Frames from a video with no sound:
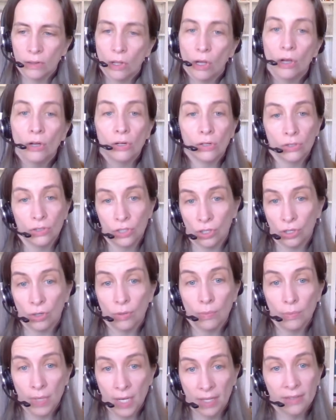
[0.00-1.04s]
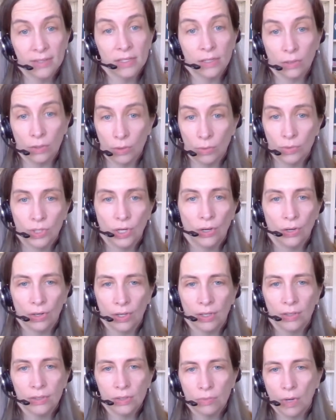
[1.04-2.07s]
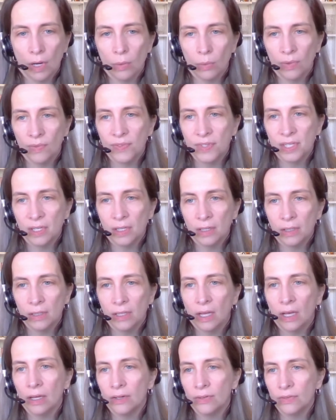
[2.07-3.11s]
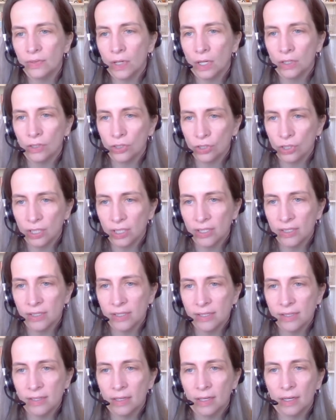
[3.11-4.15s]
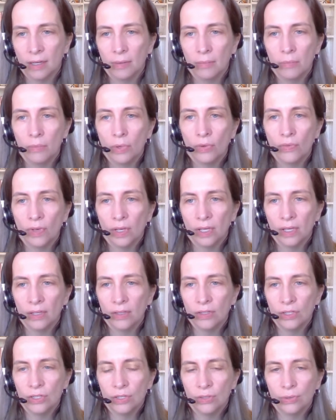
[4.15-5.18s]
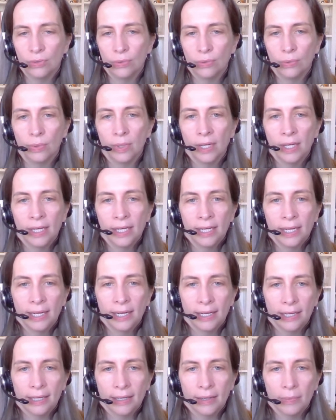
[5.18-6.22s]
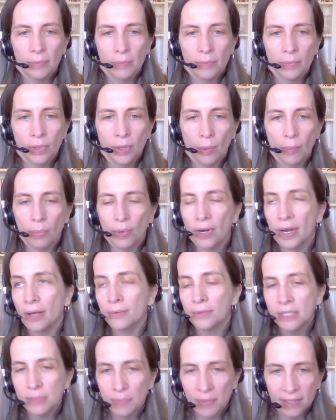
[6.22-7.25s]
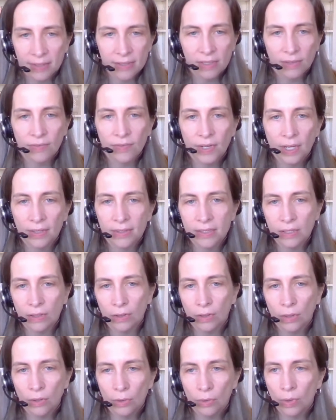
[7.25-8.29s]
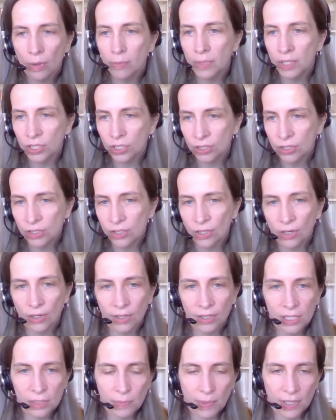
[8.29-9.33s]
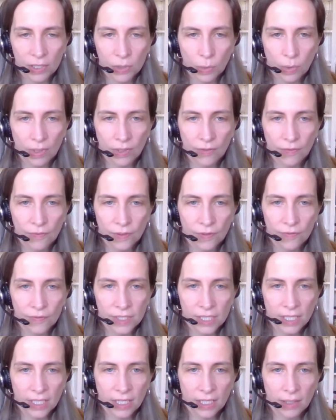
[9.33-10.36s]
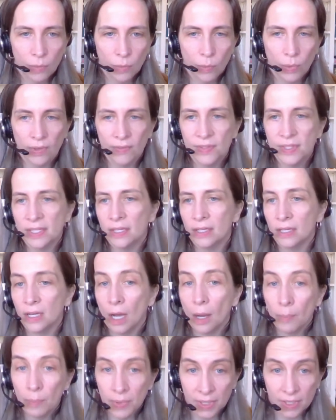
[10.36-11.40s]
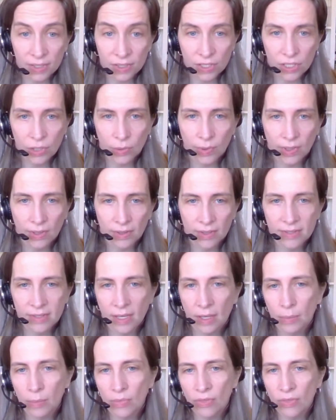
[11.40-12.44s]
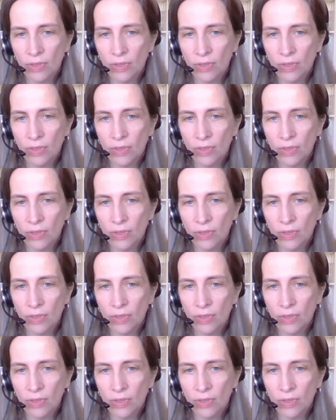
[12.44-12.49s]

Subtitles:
longer term net zero targets, right? We've seen a lot of countries moving into, pronouncements of net zero emissions targets by 2050. We've seen companies doing the same